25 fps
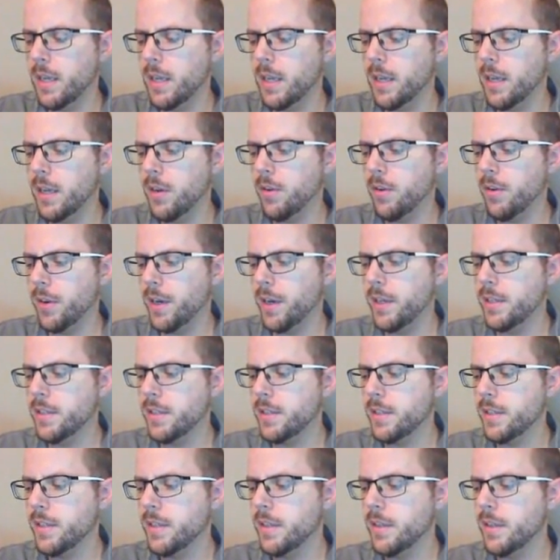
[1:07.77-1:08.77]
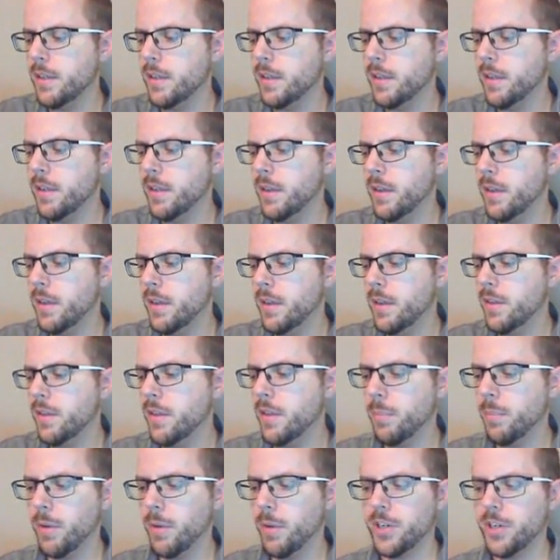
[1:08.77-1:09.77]
increased,
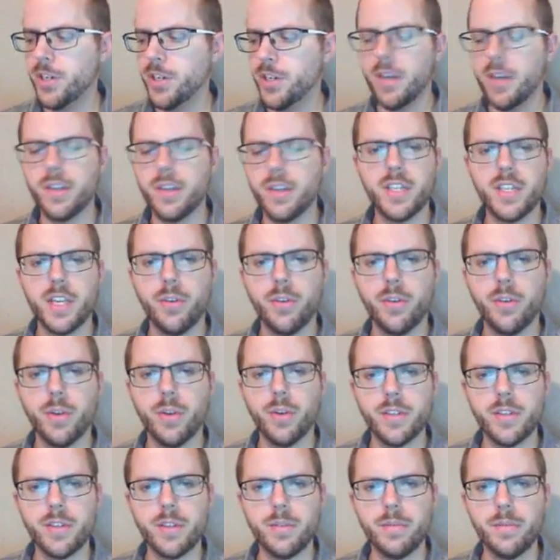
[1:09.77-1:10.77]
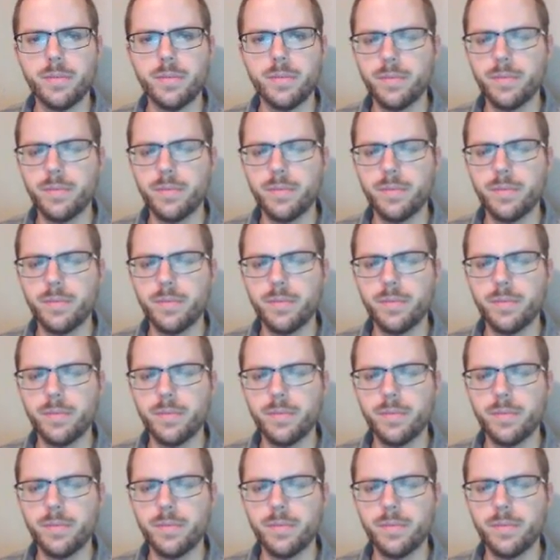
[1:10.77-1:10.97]
the pressure decreased.